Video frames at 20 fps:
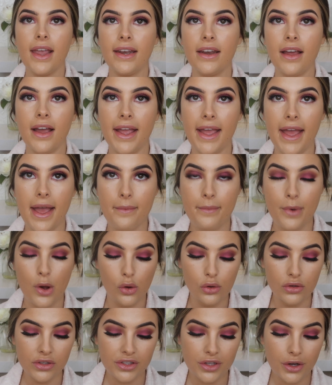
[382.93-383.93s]
And I
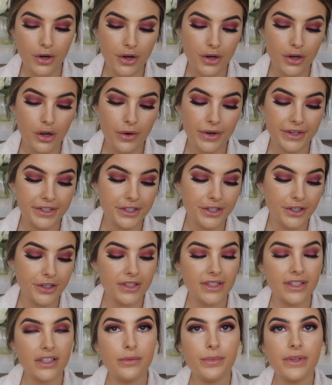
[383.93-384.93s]
am also going to
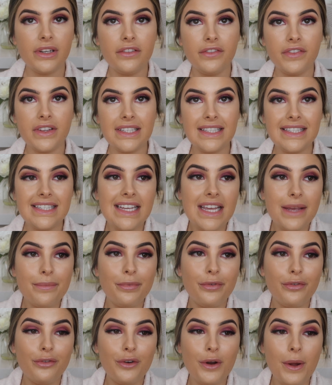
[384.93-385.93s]
use a little bit of a
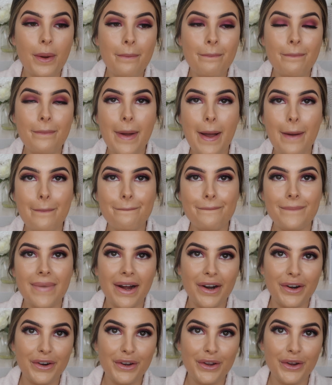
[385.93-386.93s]
tip from
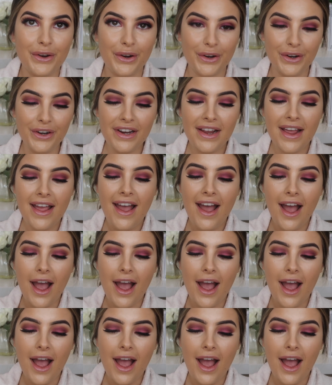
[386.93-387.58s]
Mario.